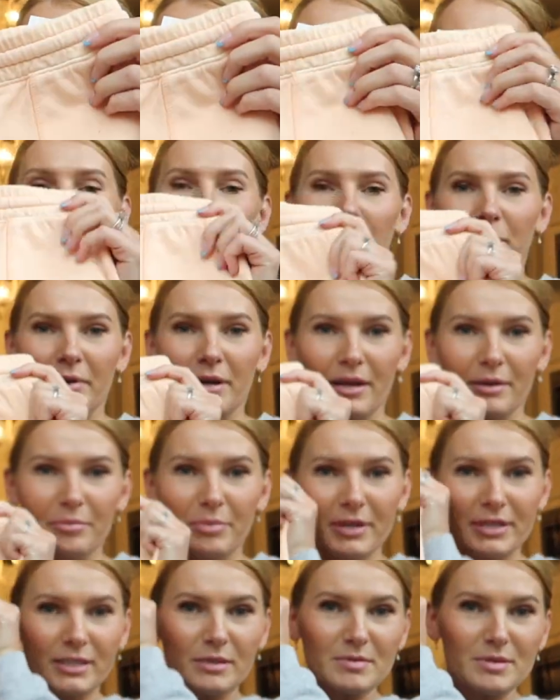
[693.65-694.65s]
But I
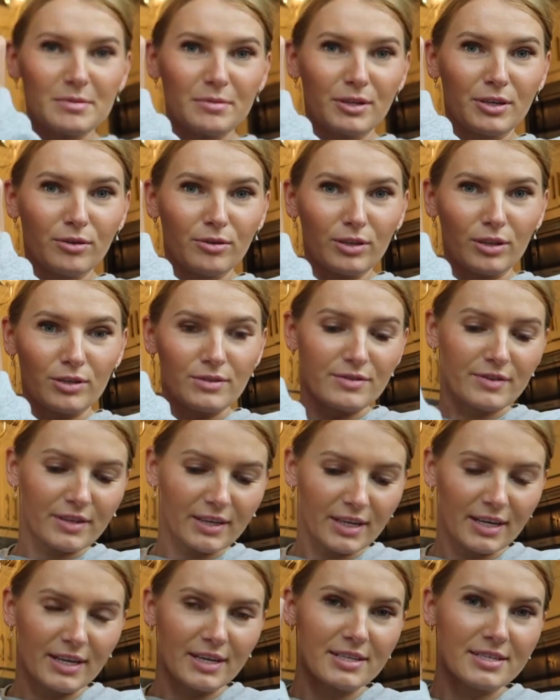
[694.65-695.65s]
picked up some cute clothes for the
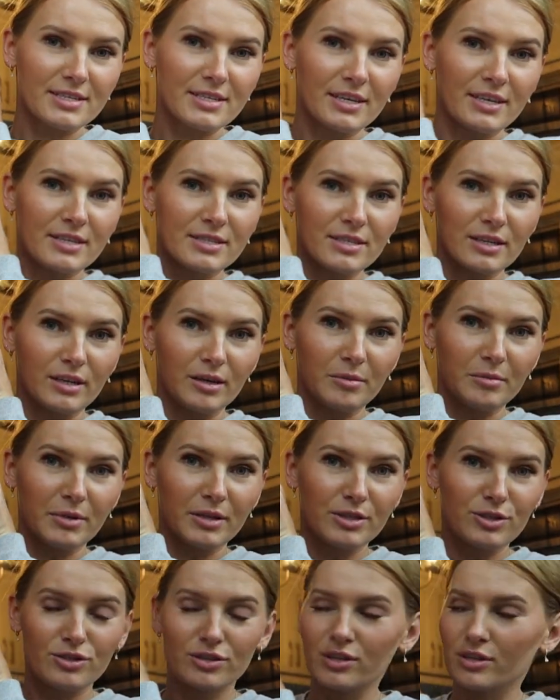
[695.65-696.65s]
kids.
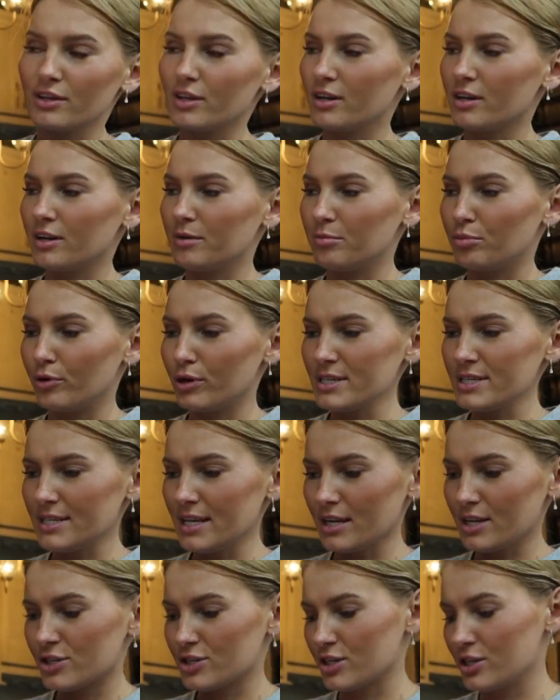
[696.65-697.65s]
Some, the boys
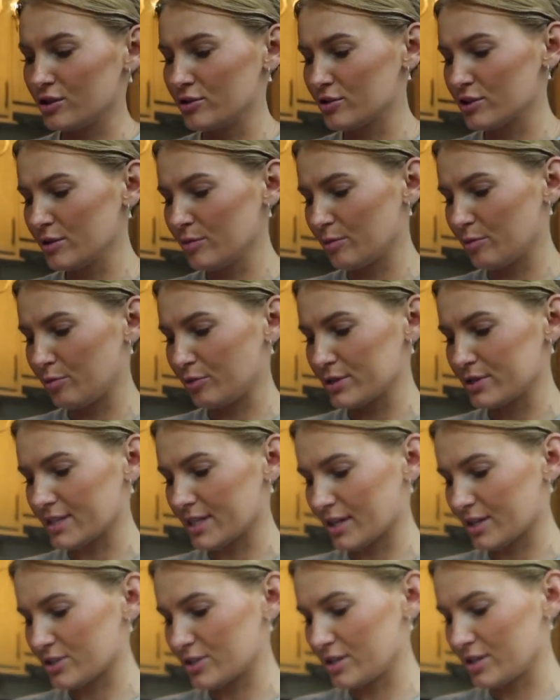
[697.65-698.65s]
section, usually with boys
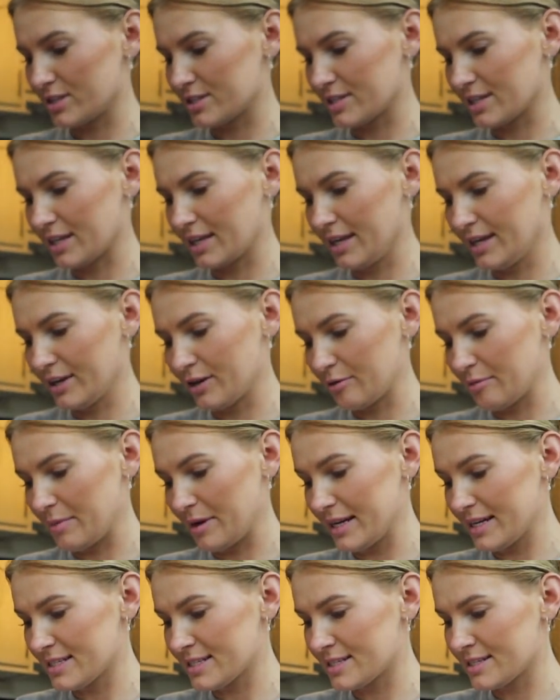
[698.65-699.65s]
section, it's like hit or
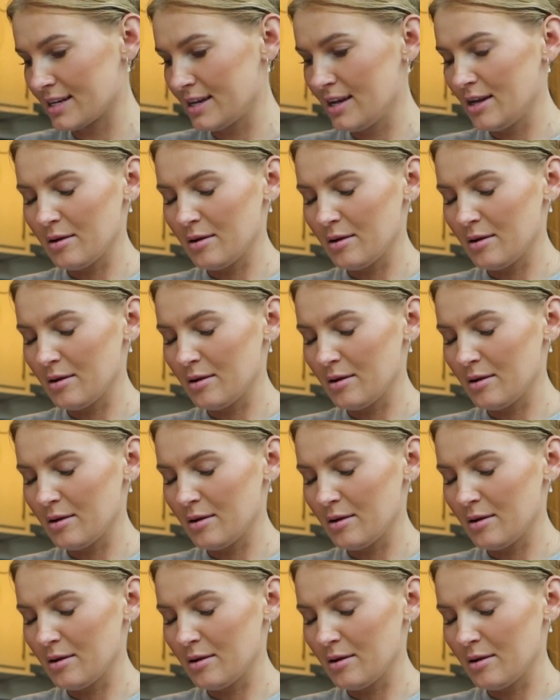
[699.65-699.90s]
miss.